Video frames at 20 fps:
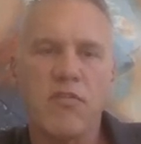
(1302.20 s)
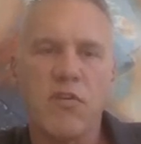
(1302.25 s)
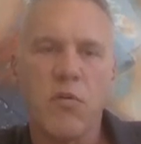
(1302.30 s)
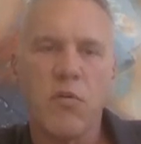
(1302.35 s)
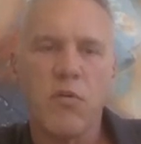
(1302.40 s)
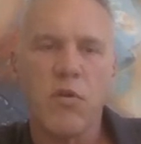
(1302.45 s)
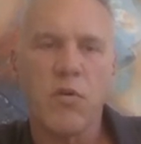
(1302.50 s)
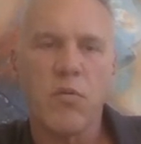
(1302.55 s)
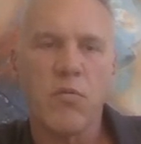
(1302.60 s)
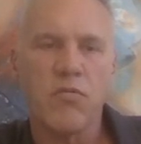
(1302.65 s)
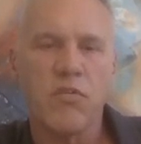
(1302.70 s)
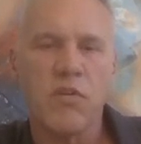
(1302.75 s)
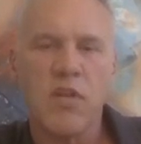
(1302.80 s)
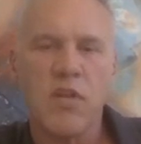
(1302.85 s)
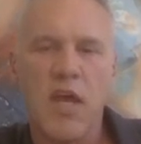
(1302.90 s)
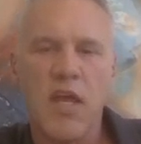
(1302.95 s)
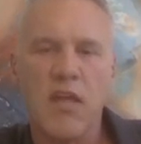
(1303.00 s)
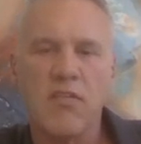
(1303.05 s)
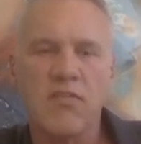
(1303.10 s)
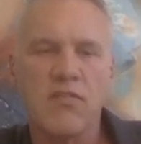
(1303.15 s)
And so it was a
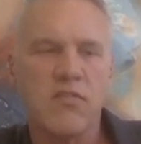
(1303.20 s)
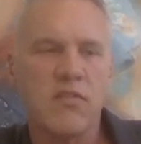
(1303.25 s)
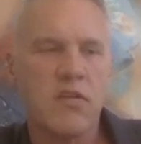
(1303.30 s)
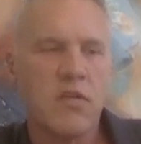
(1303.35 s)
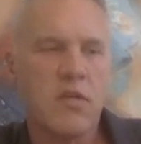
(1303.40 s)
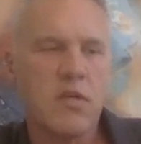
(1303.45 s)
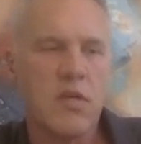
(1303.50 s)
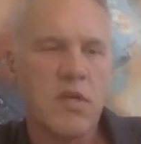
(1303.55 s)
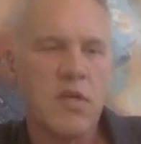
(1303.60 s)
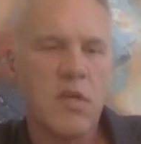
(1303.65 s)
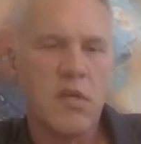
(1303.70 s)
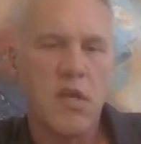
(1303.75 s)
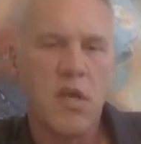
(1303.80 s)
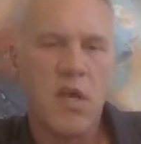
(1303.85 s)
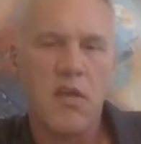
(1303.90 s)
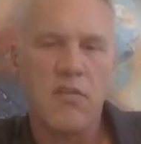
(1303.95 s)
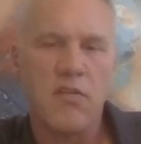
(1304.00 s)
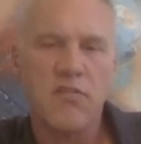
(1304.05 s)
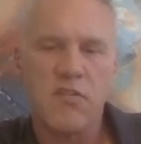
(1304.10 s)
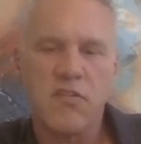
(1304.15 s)
nice
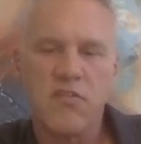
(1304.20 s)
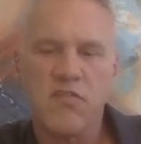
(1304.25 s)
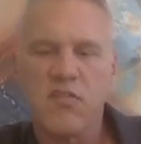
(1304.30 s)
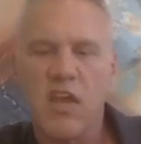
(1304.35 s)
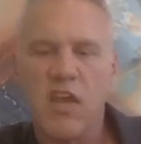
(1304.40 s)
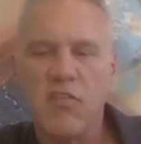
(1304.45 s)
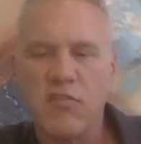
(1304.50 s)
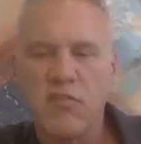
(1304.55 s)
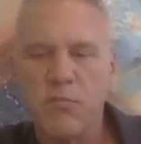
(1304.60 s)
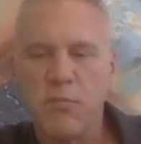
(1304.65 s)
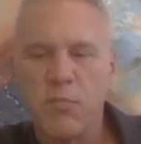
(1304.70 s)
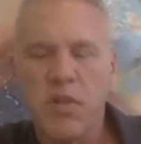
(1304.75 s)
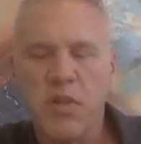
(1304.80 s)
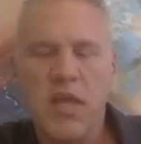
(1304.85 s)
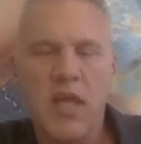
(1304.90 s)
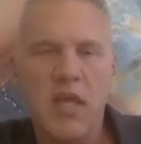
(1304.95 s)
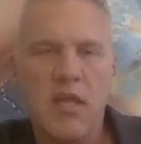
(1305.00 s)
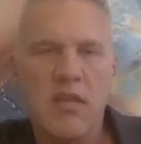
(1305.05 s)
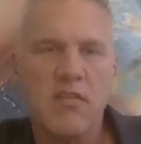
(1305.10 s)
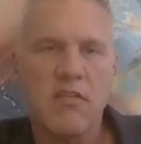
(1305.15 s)
uh, succession
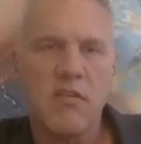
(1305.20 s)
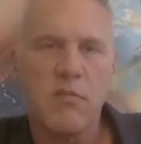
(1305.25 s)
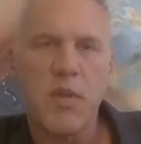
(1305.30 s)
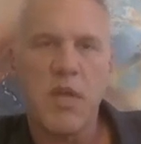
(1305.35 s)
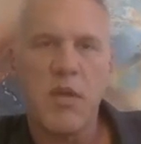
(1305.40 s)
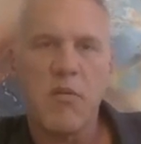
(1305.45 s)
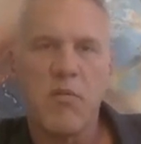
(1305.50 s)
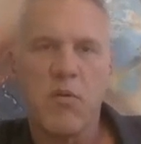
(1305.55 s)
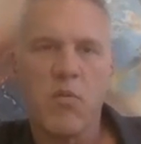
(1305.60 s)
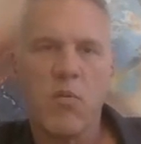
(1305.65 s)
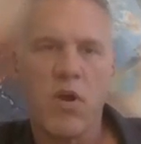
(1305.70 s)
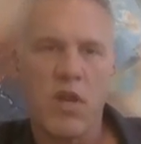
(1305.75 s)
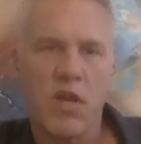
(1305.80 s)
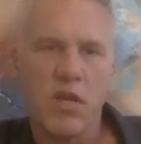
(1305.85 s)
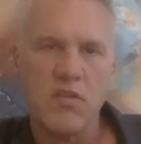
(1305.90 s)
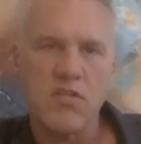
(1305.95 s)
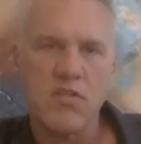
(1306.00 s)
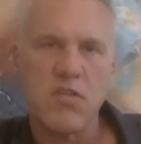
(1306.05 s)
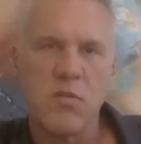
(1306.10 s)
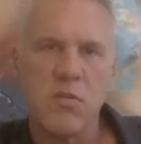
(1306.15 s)
plan to be able to
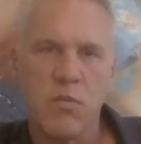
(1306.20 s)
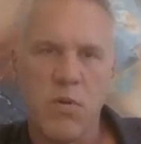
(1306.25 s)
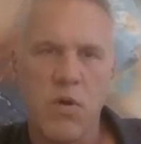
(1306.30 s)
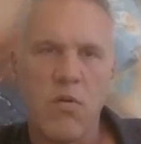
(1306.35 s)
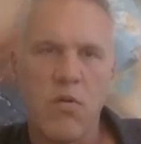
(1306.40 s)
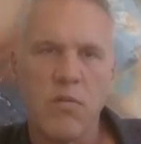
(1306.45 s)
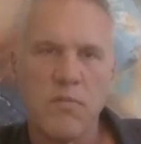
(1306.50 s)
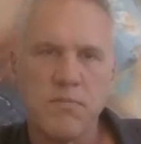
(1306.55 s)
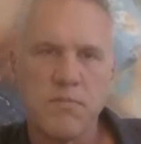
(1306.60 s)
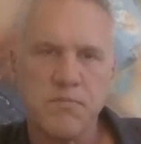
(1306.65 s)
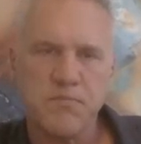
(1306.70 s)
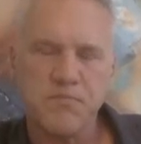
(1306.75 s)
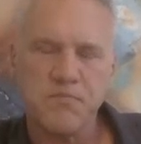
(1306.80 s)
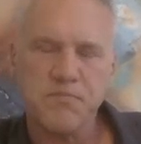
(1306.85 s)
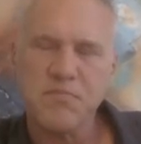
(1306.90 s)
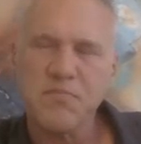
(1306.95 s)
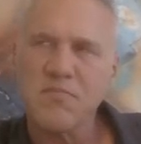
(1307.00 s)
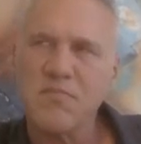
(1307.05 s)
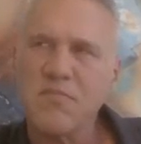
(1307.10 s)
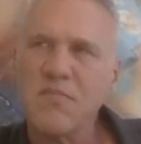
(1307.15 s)
work into the role.
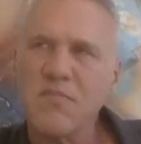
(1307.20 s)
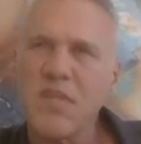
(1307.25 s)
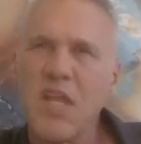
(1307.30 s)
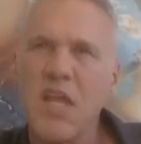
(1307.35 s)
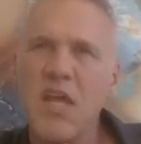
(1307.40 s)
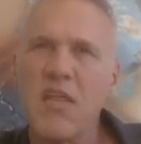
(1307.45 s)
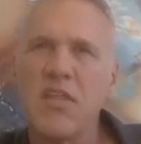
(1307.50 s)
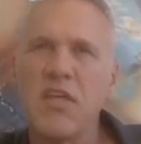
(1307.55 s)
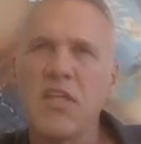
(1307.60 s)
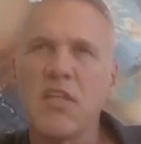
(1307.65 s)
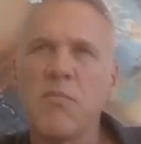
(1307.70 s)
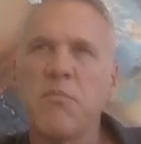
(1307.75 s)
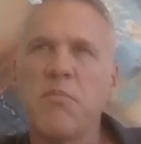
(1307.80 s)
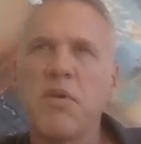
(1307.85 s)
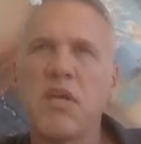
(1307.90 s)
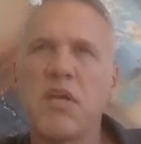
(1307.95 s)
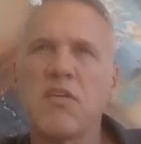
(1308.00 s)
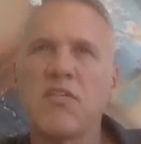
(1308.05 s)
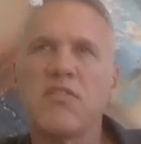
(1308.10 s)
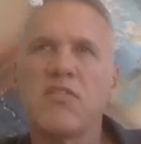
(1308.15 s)
I think the
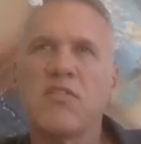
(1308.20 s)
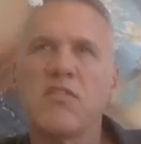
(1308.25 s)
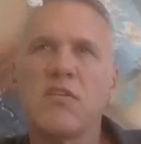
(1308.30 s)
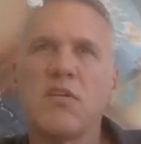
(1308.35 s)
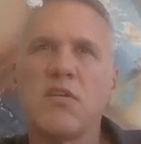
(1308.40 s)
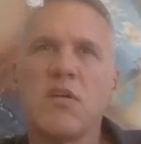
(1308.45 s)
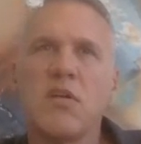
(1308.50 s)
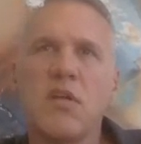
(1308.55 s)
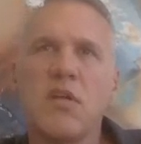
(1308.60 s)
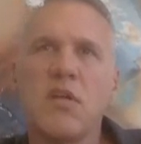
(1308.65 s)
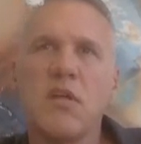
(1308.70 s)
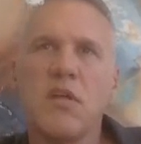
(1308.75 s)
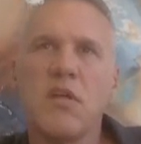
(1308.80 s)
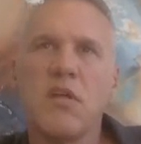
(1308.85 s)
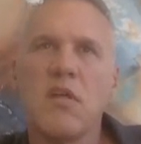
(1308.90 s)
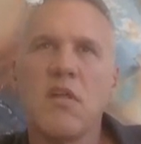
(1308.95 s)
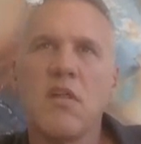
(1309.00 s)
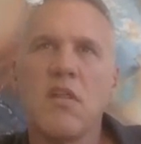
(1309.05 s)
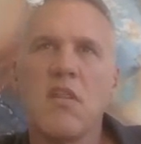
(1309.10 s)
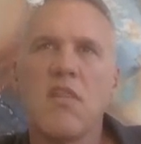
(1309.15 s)
biggest
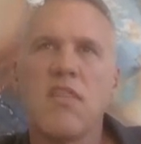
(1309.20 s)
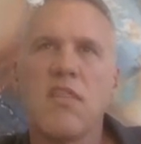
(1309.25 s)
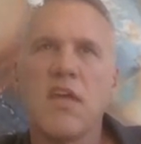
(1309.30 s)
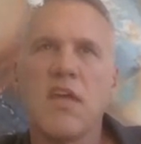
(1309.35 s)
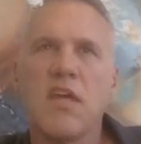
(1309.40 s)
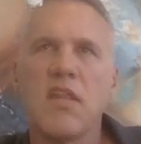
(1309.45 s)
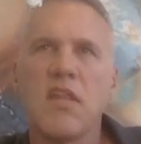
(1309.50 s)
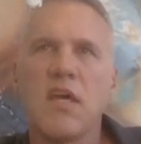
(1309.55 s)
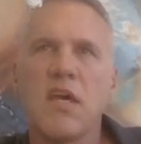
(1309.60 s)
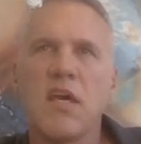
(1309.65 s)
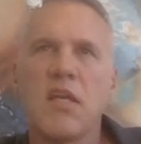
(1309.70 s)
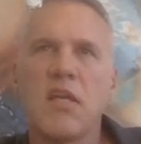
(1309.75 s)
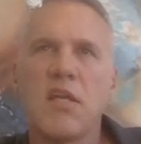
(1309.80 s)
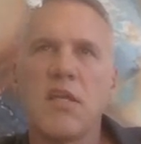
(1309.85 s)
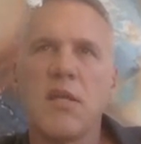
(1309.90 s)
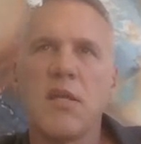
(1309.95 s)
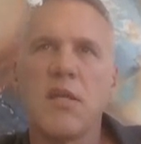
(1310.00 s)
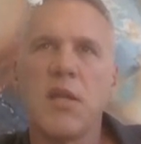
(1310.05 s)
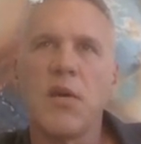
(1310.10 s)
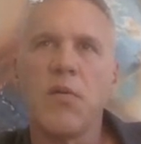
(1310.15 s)
thing that
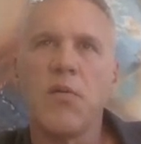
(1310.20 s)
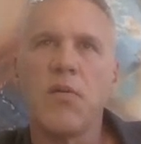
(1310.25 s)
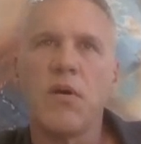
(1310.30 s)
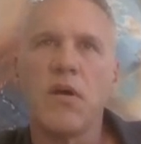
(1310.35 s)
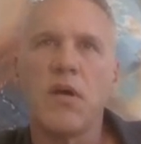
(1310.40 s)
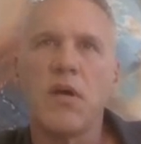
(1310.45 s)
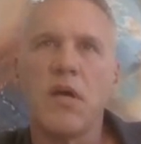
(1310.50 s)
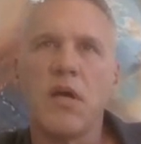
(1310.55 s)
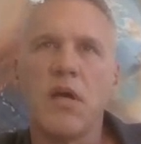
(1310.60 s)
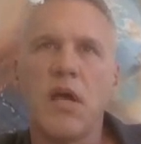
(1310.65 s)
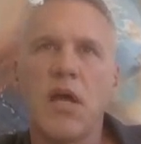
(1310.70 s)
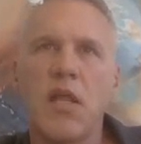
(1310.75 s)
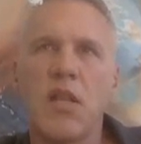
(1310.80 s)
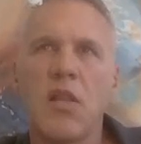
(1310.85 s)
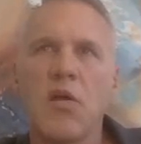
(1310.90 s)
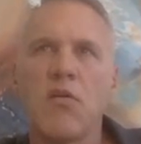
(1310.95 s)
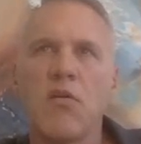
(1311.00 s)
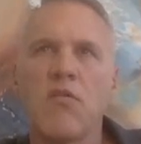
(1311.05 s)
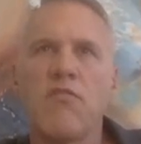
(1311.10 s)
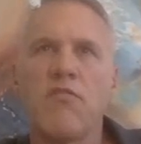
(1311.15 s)
you know I
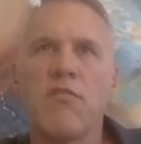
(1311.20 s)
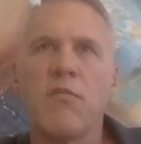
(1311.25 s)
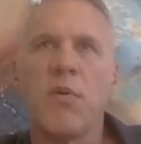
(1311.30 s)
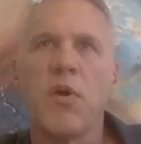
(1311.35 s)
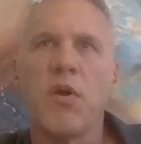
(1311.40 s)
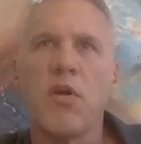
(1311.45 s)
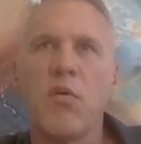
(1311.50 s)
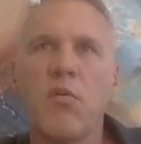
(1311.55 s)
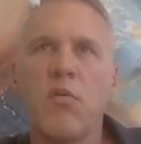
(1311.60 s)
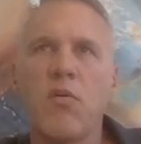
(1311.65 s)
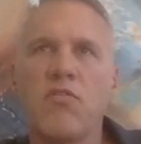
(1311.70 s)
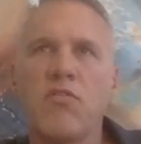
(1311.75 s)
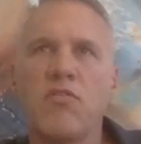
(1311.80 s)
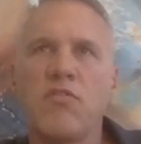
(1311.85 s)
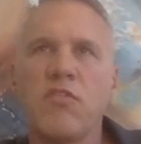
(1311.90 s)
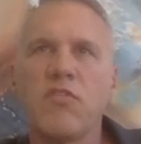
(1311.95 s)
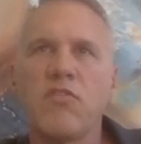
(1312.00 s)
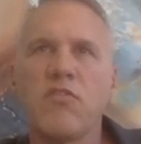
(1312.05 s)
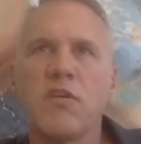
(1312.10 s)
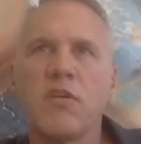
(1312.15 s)
learned from her was
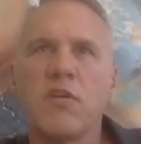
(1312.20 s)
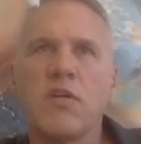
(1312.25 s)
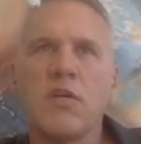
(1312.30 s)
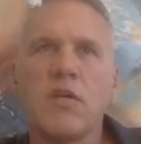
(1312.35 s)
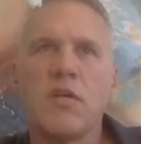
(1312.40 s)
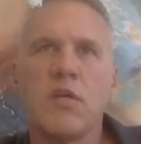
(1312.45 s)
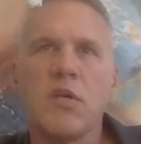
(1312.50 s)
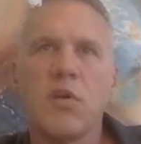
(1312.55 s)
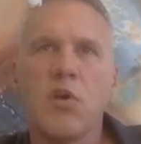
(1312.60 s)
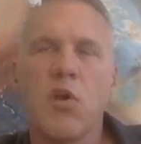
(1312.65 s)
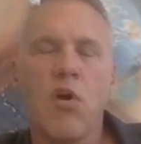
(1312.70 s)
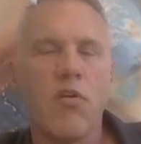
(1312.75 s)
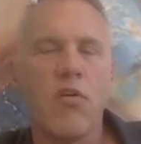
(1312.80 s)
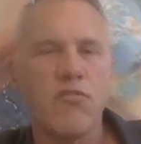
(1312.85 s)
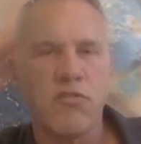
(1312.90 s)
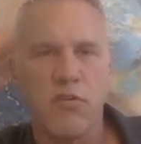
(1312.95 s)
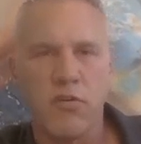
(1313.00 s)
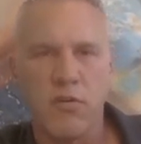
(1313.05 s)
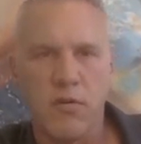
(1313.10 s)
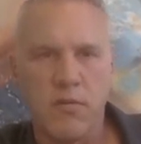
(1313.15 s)
just
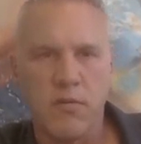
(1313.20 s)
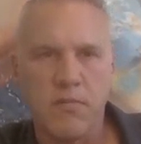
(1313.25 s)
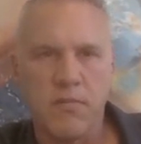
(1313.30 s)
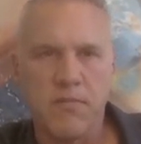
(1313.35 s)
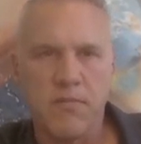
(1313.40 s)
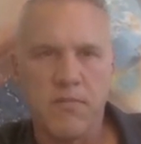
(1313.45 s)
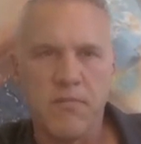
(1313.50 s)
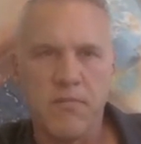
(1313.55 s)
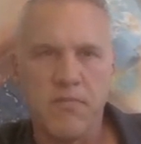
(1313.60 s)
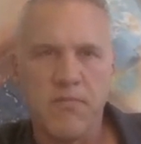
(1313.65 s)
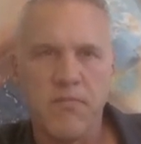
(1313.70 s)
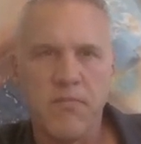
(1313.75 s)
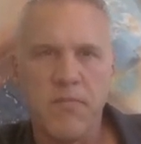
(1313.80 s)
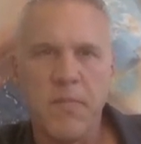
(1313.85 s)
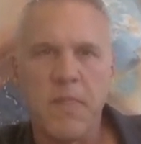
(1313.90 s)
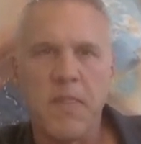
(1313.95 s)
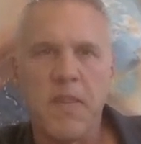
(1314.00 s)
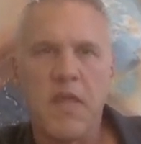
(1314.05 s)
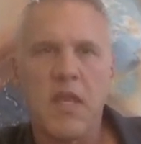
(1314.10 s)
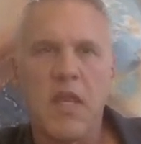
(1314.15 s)
culture
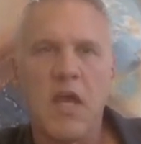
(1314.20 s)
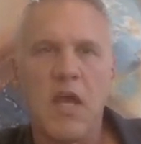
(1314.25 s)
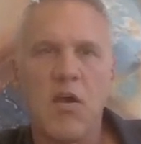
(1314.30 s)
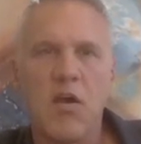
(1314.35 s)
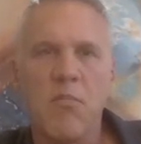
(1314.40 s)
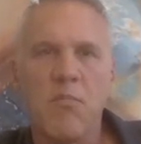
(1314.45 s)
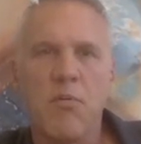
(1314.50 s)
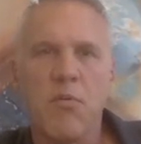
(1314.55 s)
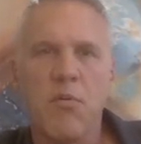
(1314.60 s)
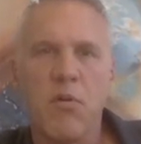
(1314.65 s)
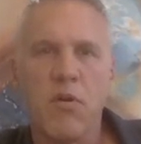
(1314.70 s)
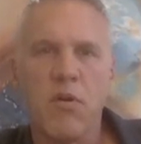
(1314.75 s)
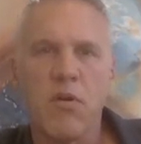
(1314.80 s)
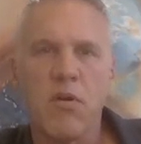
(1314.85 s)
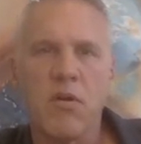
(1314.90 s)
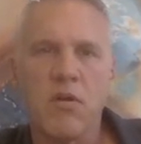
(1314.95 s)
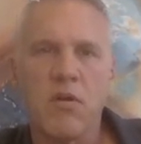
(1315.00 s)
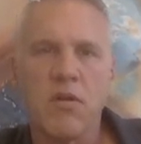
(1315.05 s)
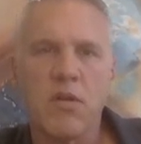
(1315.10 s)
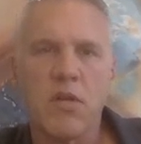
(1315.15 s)
and how
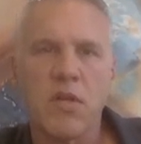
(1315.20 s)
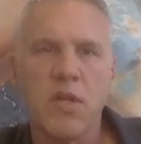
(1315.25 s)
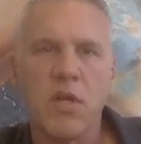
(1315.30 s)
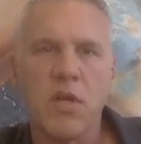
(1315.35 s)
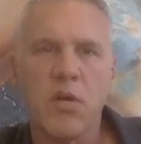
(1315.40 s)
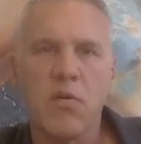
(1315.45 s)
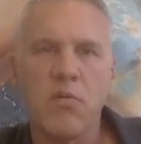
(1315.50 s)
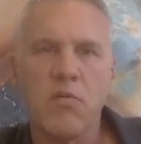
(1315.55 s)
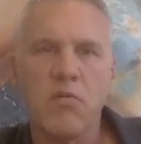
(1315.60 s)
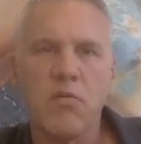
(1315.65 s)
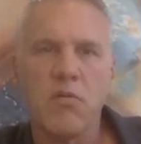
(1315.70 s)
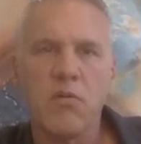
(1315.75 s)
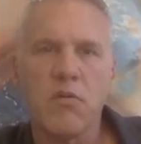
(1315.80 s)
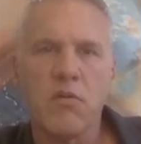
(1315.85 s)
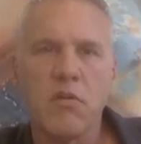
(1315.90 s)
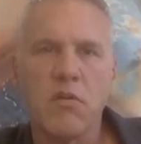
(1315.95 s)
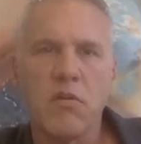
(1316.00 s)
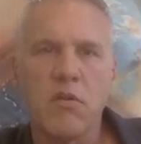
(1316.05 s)
important you know